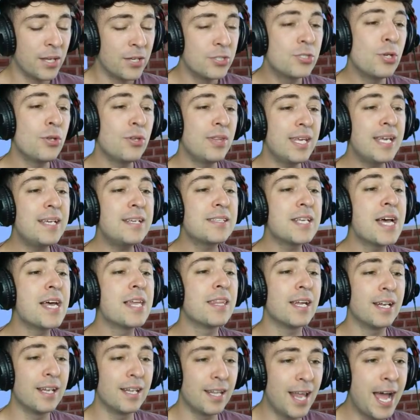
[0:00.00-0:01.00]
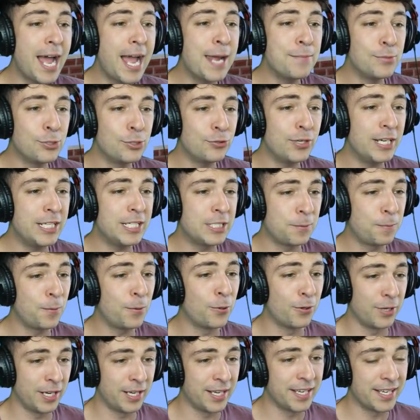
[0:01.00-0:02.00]
So these are the lime green
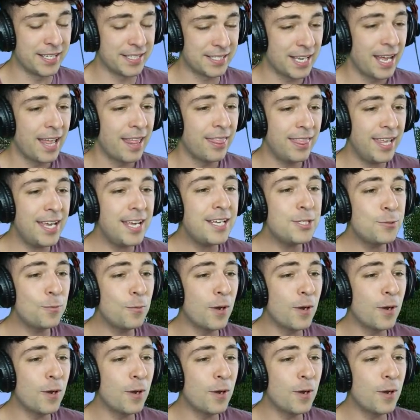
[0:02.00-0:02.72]
spawners. These